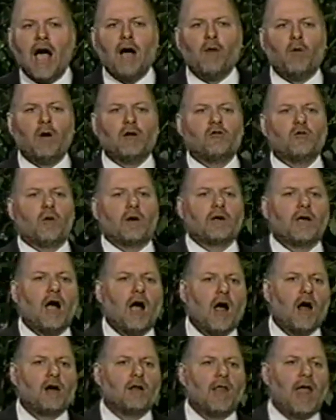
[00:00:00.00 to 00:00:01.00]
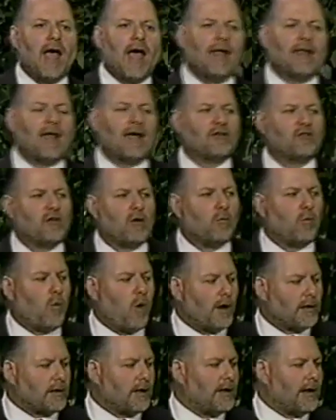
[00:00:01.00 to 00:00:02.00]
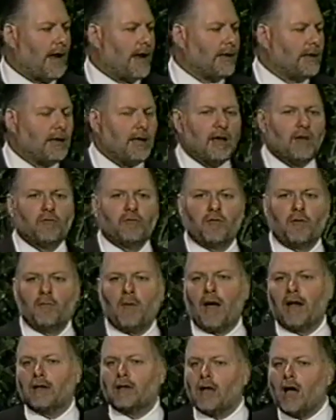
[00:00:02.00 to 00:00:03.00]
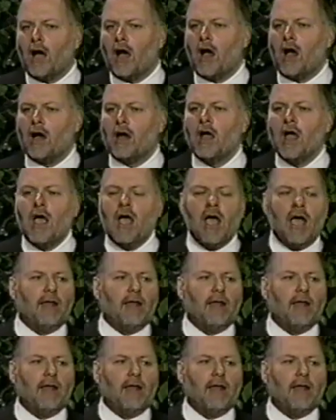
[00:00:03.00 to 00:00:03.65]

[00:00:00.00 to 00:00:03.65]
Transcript: I went to a car lot and I said, what can I get for my car?